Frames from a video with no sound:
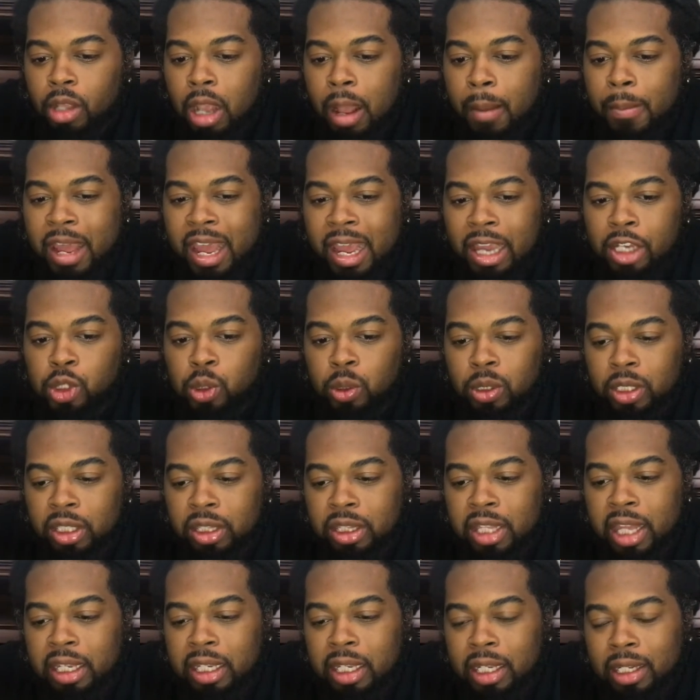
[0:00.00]
I'm actually
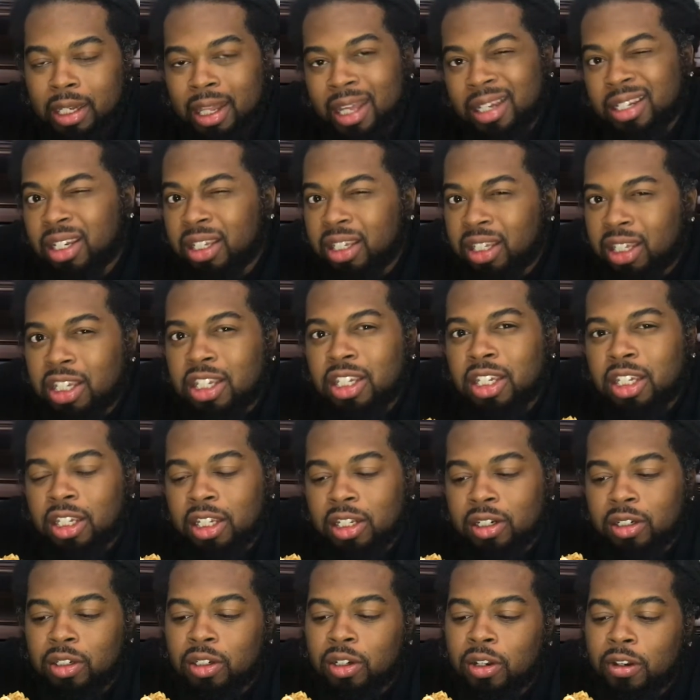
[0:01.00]
thinking like a
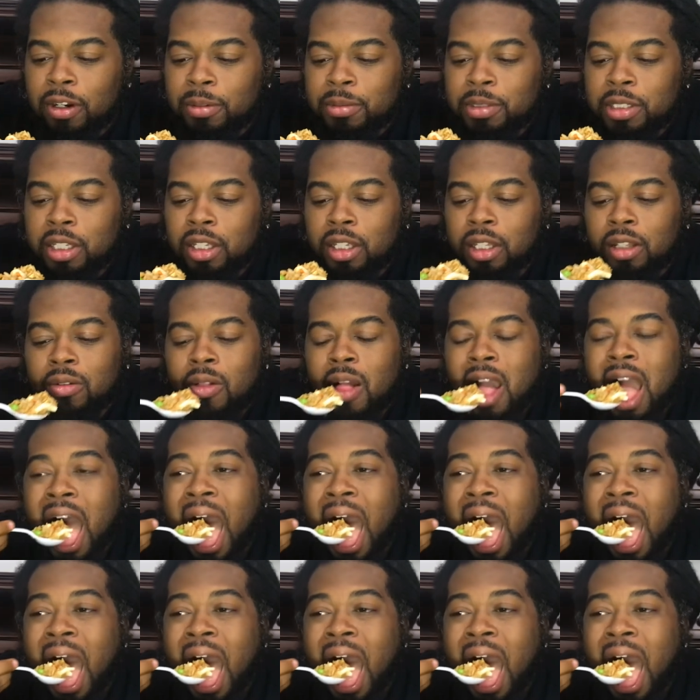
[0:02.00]
kid, you know what I'm saying?